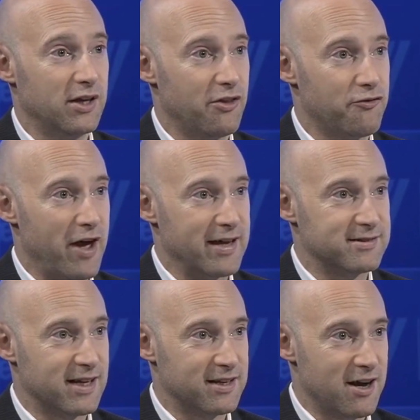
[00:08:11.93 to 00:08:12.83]
The
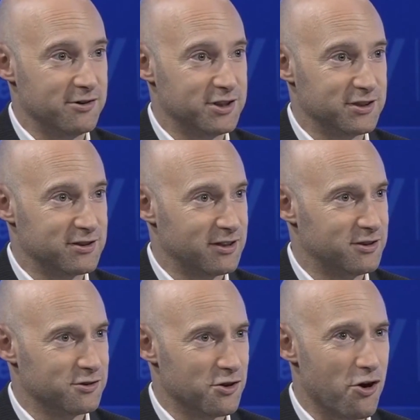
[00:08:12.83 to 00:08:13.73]
fax technology is
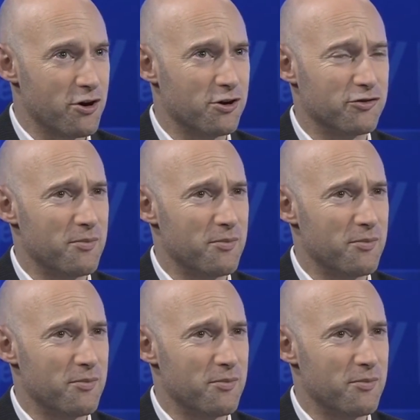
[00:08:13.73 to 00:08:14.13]
such, there's an article